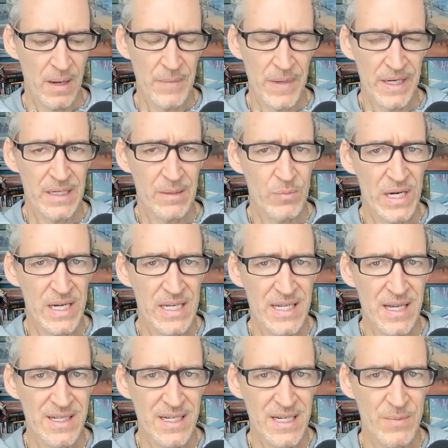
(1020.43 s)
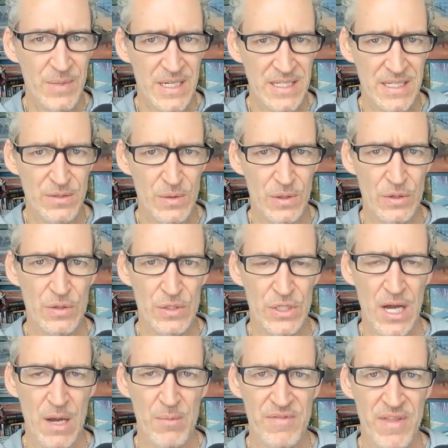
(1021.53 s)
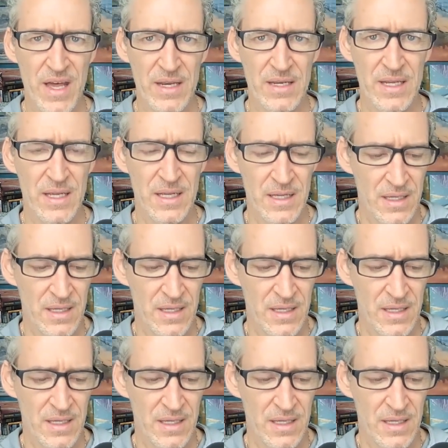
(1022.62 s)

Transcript: I'm not going to break it down here because I do a good job of that